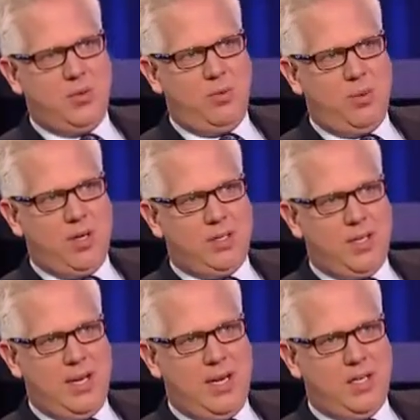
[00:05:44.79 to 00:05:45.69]
at what
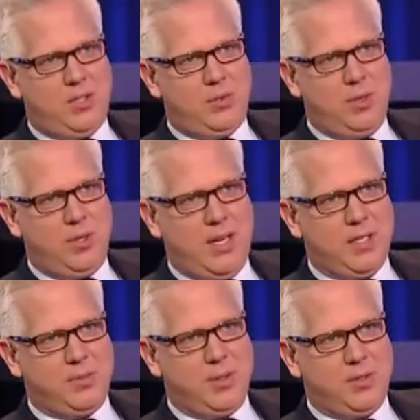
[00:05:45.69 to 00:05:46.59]
age with
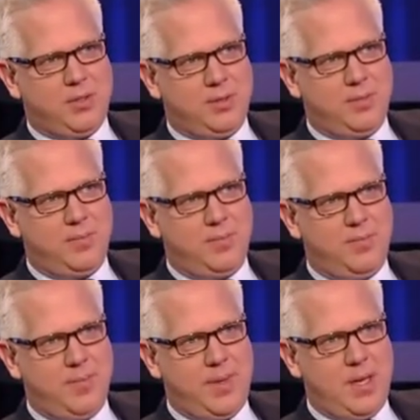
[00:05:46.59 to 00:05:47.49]
Asperger's?
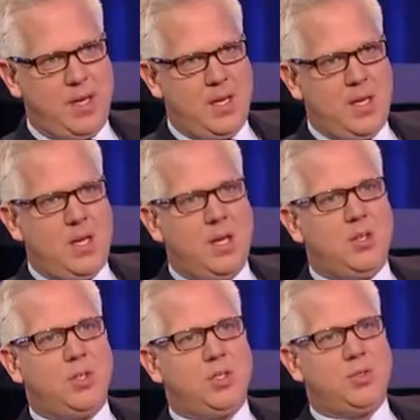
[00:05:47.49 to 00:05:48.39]
Just short of 2.
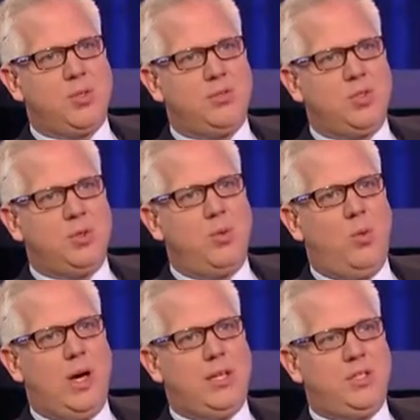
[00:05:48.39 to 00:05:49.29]
Just short of 2.
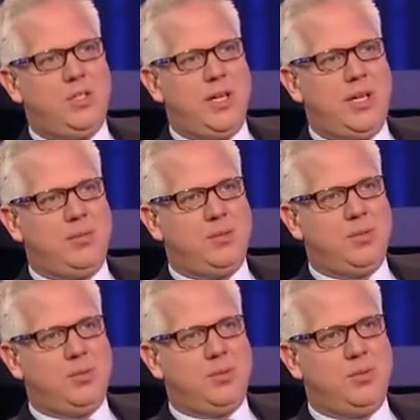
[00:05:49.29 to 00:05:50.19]
Why did you take him
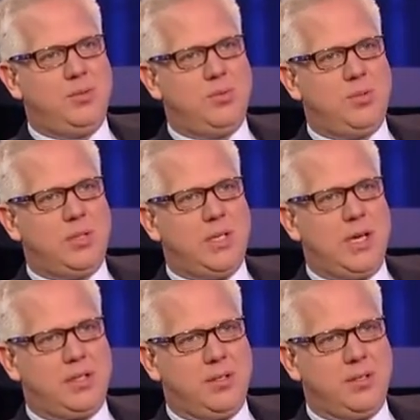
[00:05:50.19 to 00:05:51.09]
to the
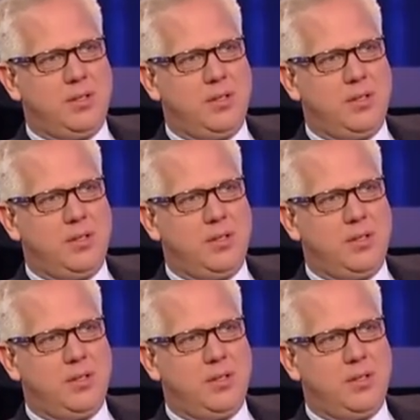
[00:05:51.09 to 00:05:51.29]
doctor?